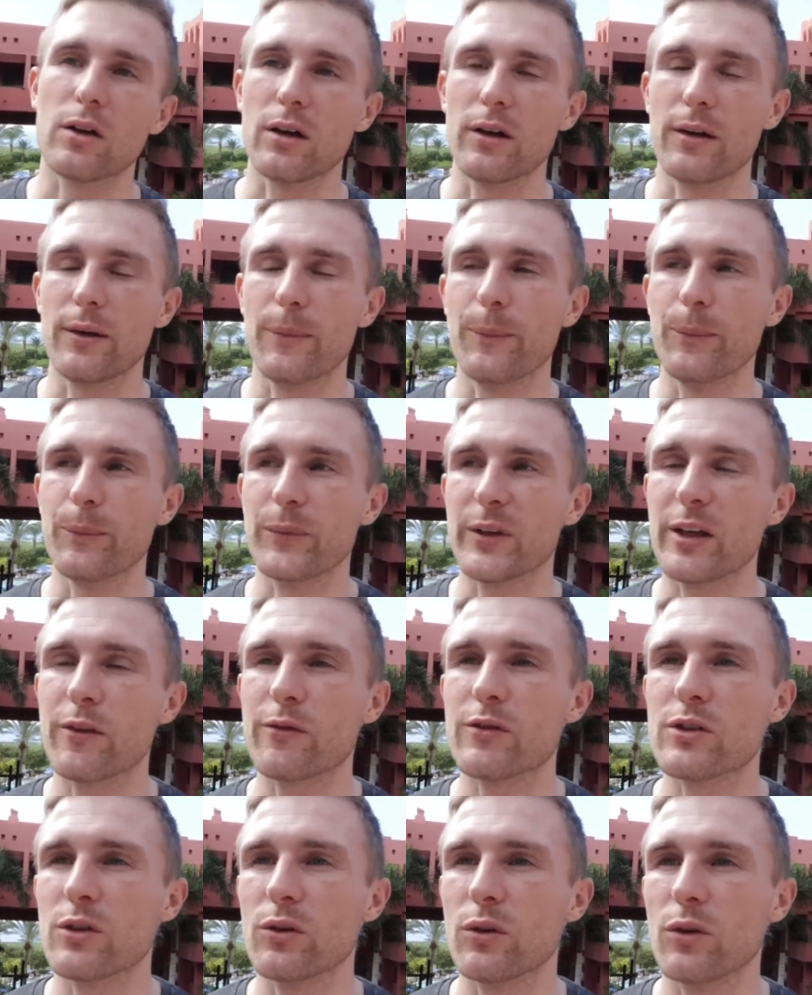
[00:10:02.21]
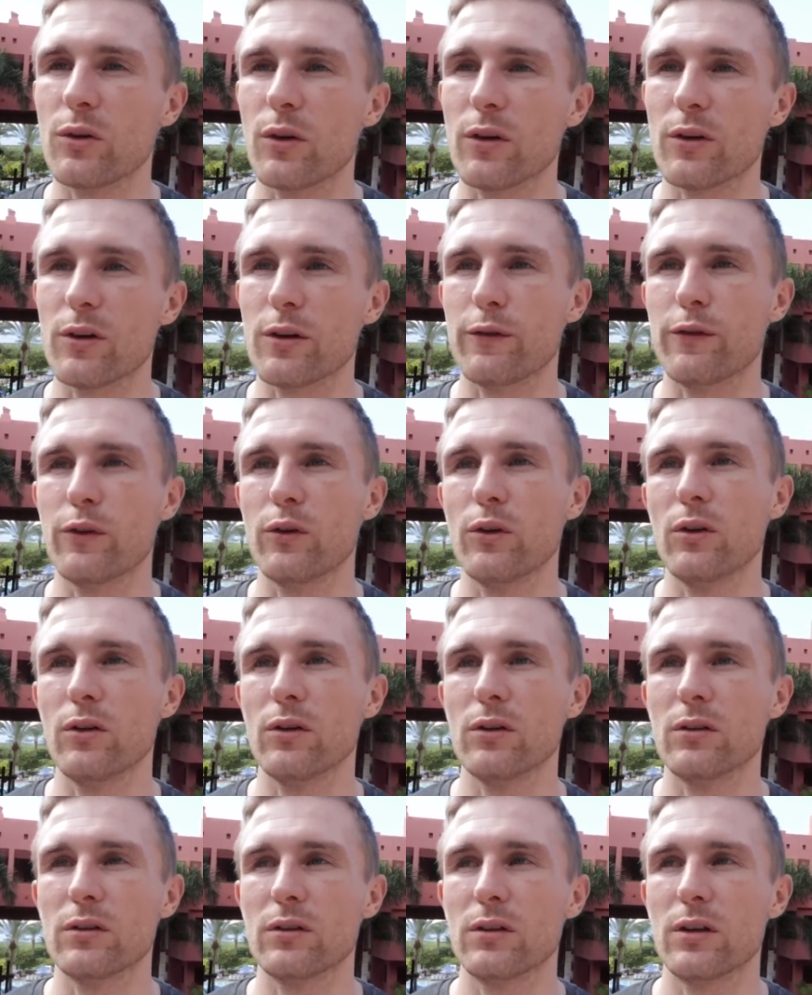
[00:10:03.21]
um, gives you the full
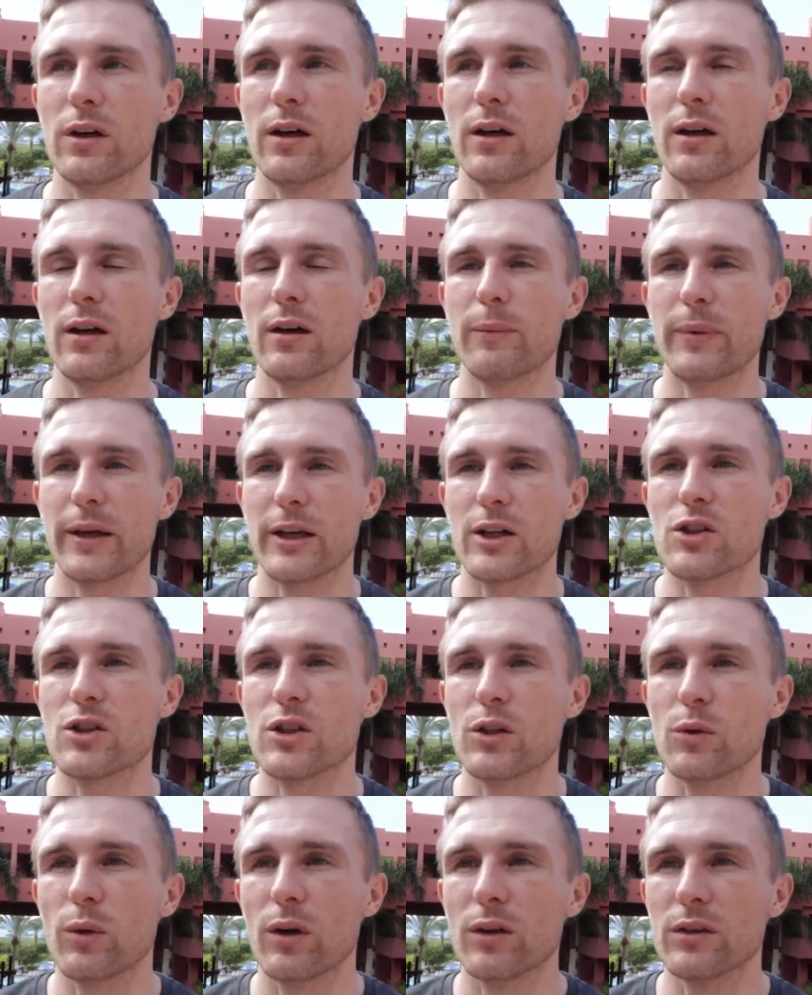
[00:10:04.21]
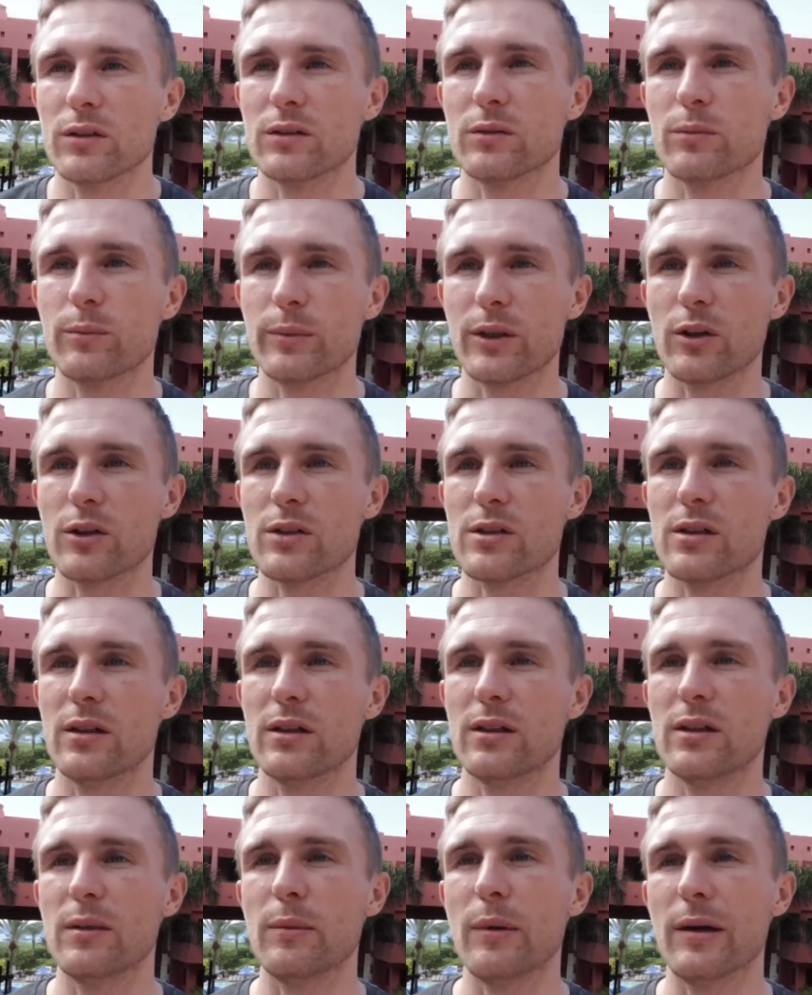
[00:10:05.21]
uh, package you want because
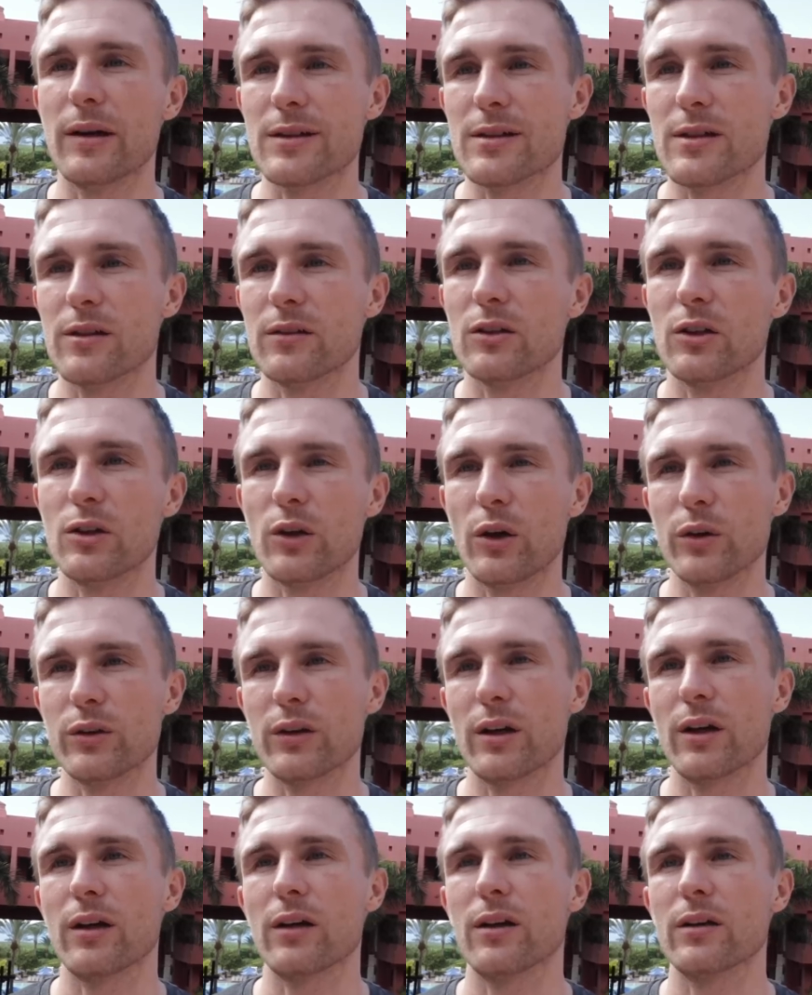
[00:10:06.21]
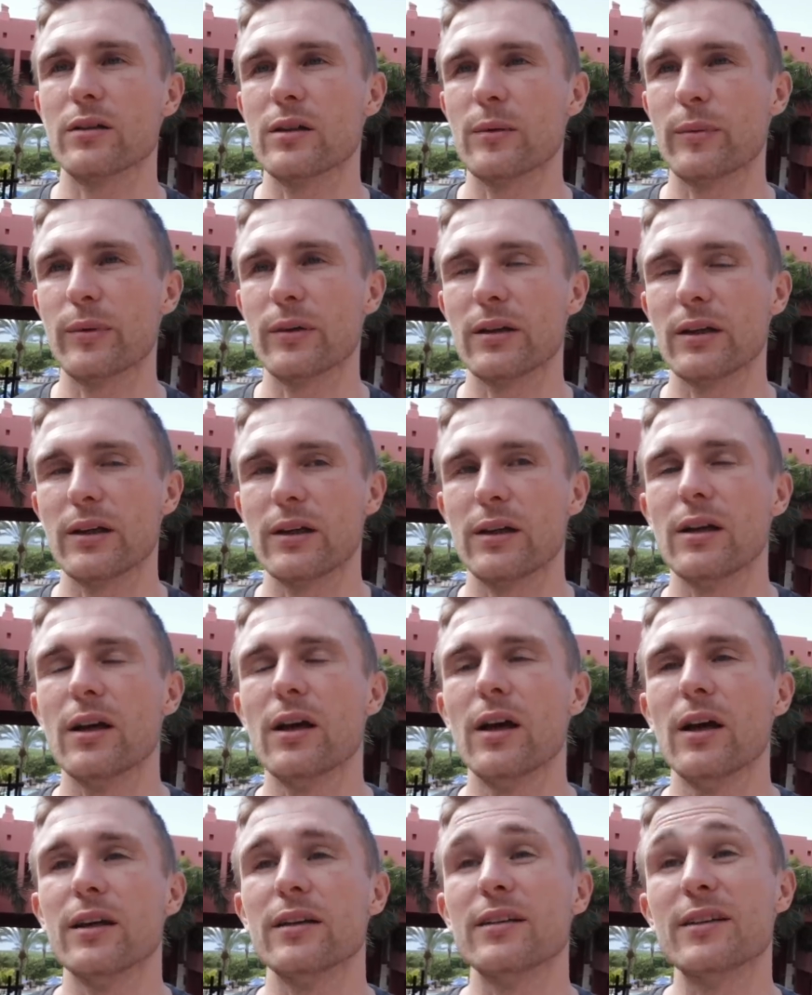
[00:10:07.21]
the demands on the road are typically
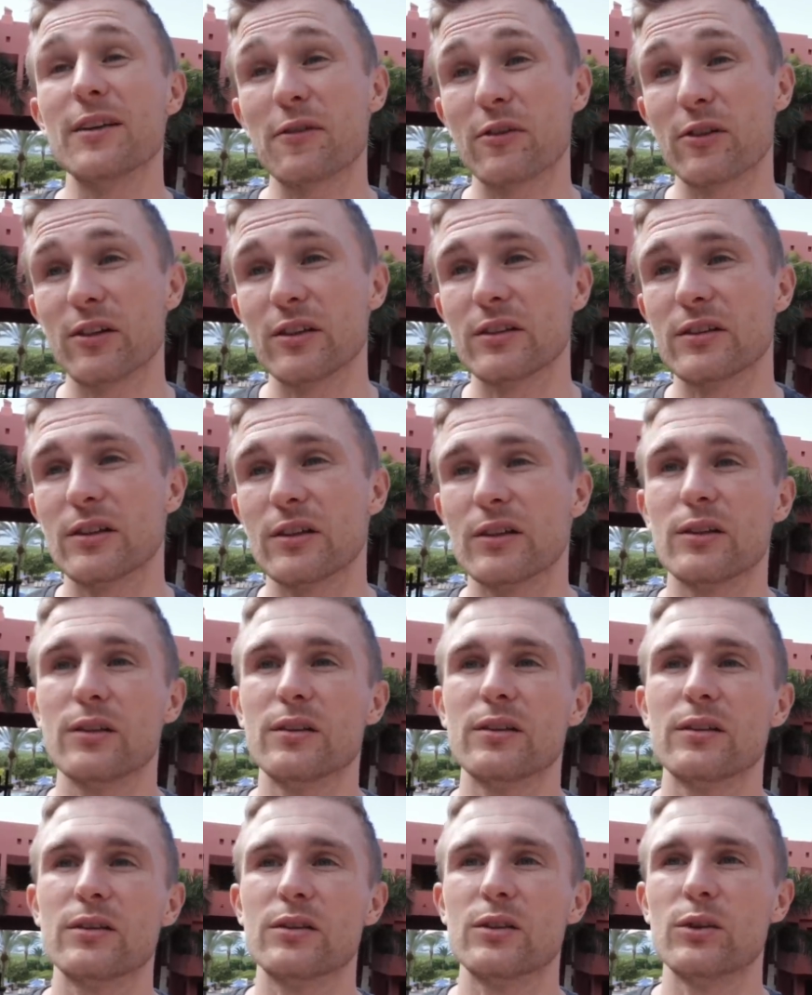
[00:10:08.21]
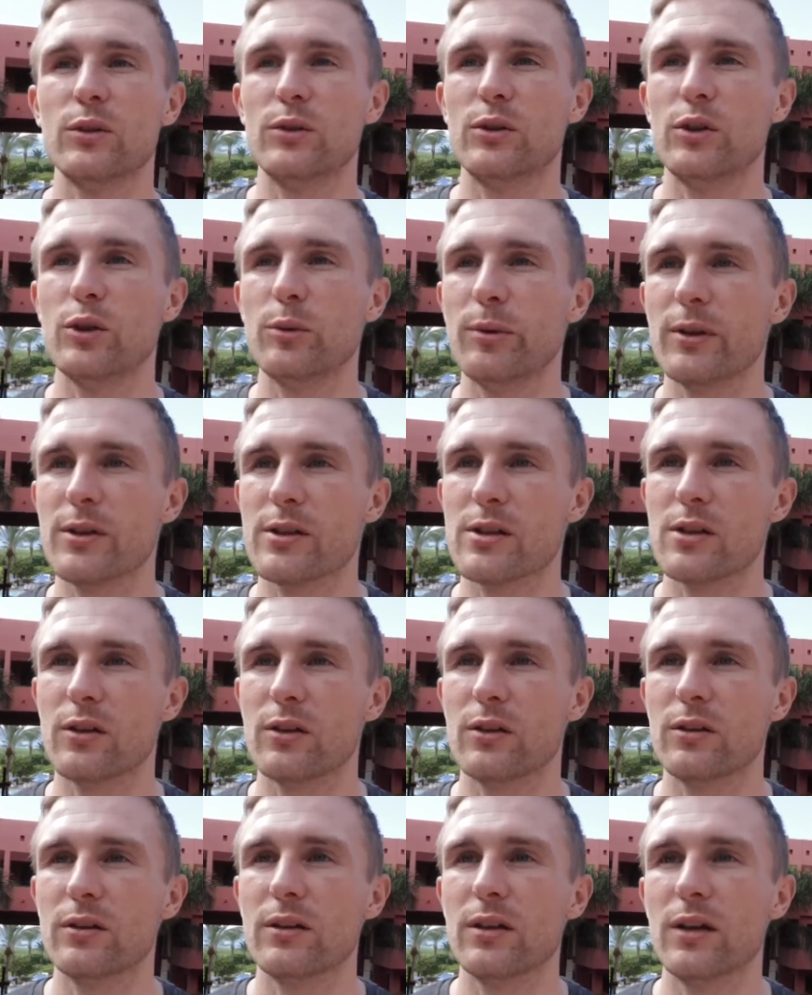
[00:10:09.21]
different than to tubeless
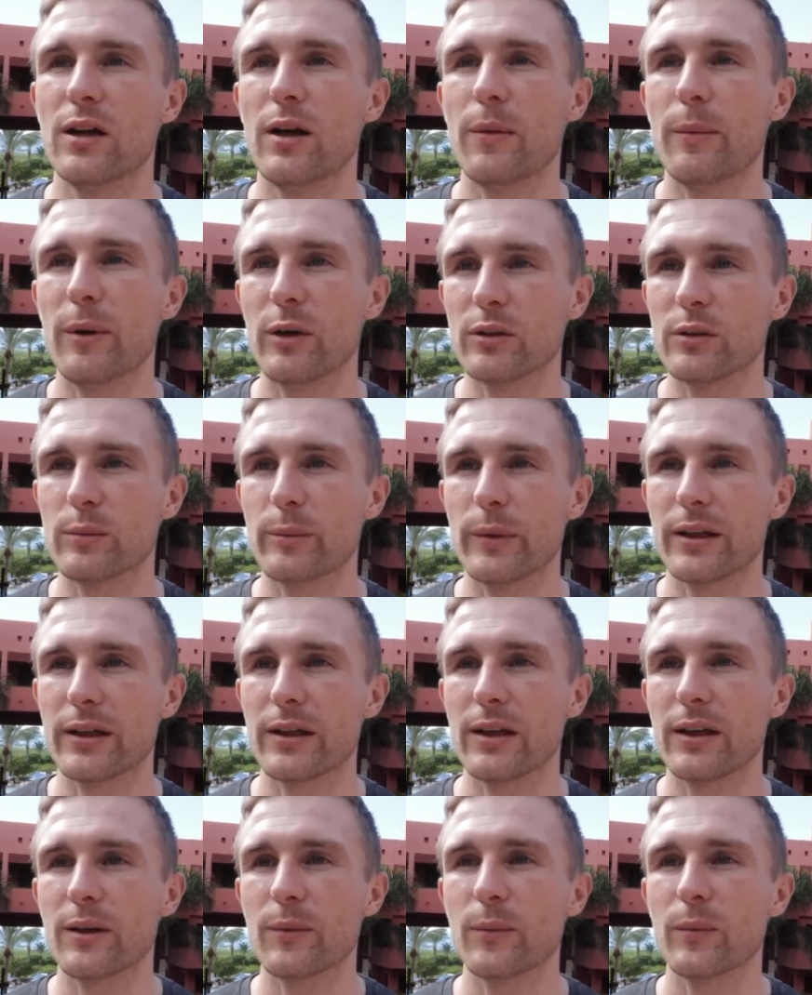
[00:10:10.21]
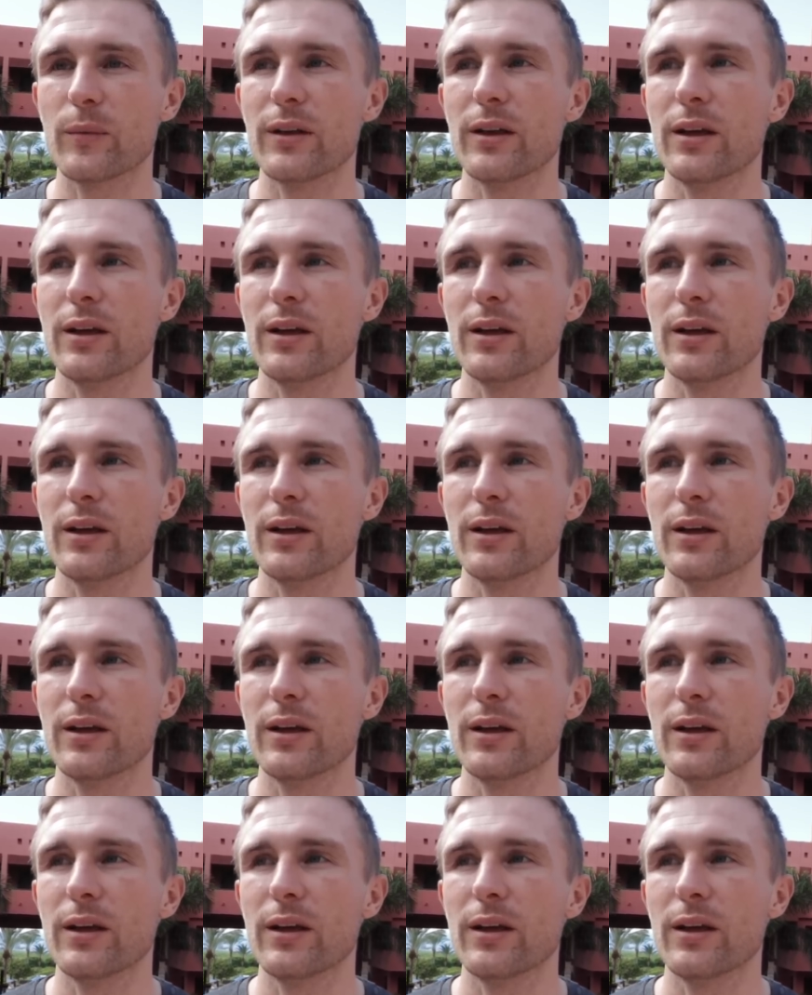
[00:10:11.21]
on uh, mountain biking.